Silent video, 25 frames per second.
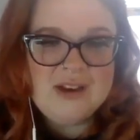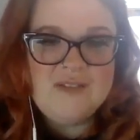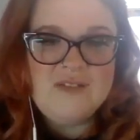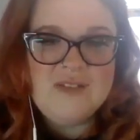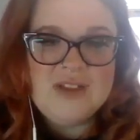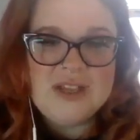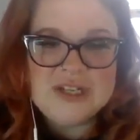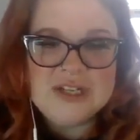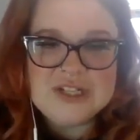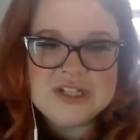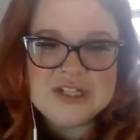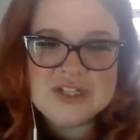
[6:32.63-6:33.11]

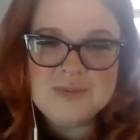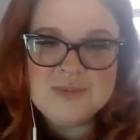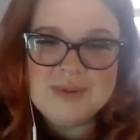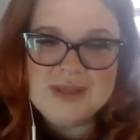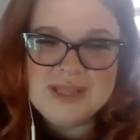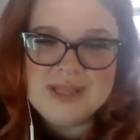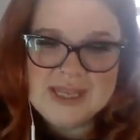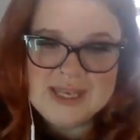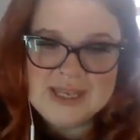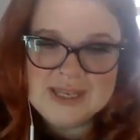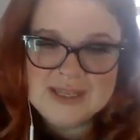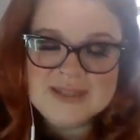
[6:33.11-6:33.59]
Advantage
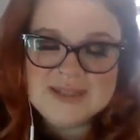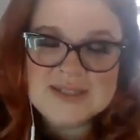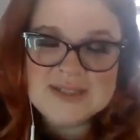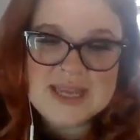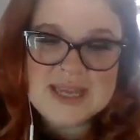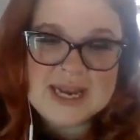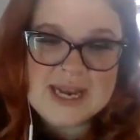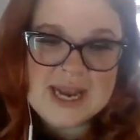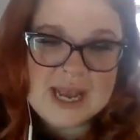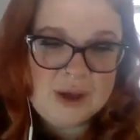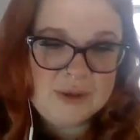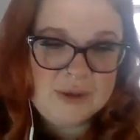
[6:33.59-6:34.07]
plans
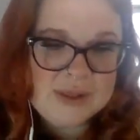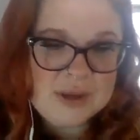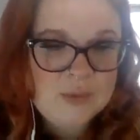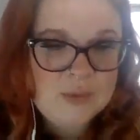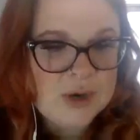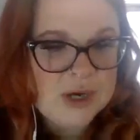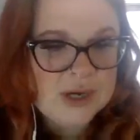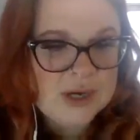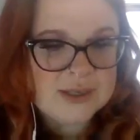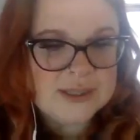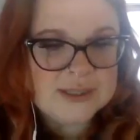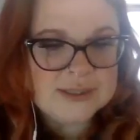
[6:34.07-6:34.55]
and how they
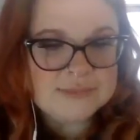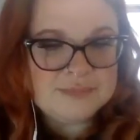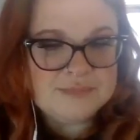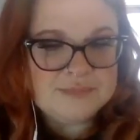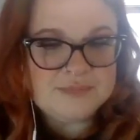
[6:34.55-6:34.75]
work?